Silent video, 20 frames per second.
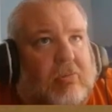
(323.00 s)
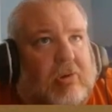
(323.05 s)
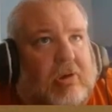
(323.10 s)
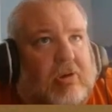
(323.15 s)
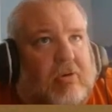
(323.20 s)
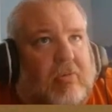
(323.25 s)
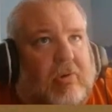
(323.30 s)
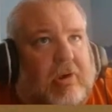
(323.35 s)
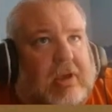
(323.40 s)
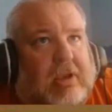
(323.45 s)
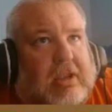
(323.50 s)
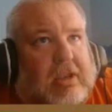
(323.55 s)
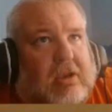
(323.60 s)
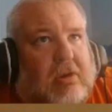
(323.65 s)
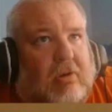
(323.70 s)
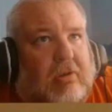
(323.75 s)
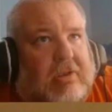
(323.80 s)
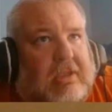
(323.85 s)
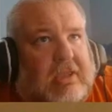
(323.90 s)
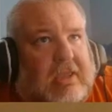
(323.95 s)
right
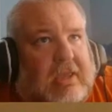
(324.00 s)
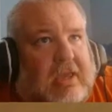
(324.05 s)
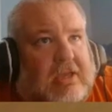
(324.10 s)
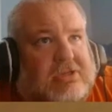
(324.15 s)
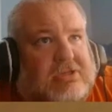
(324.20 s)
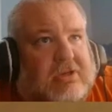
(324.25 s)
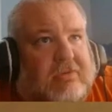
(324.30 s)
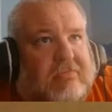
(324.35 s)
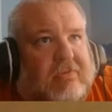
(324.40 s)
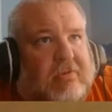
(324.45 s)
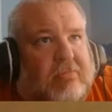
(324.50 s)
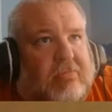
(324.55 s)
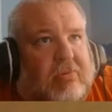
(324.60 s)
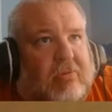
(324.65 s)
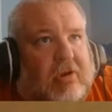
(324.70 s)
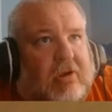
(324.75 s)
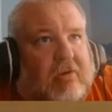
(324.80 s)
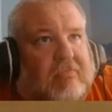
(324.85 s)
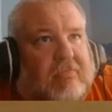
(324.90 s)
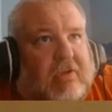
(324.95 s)
here on the edge of the,
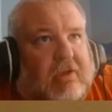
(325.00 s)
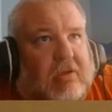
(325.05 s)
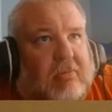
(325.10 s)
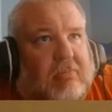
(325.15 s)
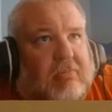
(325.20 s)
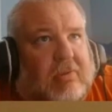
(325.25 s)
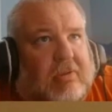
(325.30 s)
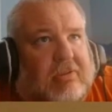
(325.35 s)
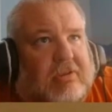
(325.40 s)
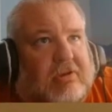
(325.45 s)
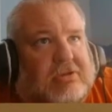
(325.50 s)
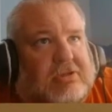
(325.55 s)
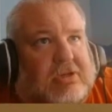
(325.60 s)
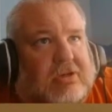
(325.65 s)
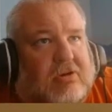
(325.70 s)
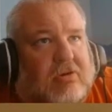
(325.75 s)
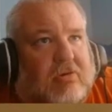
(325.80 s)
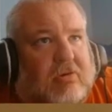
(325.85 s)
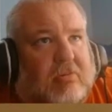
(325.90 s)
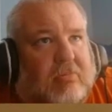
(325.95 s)
but
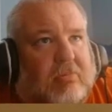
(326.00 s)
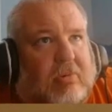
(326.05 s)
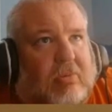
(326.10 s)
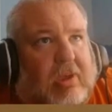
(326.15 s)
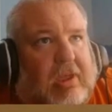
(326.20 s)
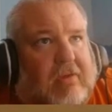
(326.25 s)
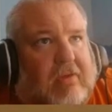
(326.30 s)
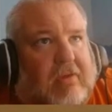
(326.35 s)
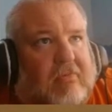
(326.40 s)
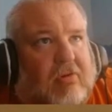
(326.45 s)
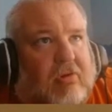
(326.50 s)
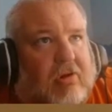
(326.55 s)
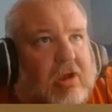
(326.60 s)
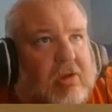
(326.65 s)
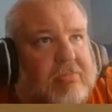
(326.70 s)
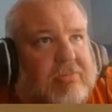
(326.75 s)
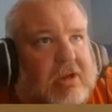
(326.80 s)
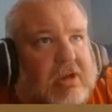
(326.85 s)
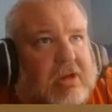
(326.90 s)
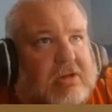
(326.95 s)
we have a
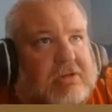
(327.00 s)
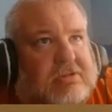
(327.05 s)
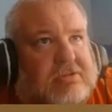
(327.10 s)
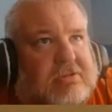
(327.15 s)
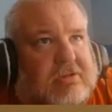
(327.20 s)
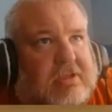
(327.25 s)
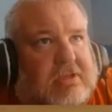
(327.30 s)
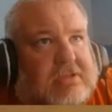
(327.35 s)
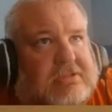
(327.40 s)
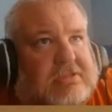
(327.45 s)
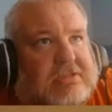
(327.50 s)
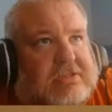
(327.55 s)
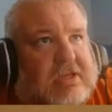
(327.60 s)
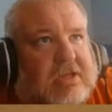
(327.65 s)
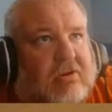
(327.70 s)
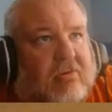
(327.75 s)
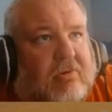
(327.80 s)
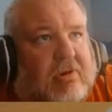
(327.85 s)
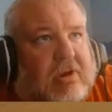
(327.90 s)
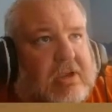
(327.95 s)
crop there, so that's not
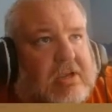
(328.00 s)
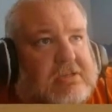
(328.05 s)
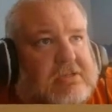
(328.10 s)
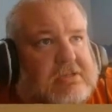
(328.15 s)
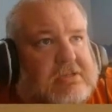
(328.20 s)
great.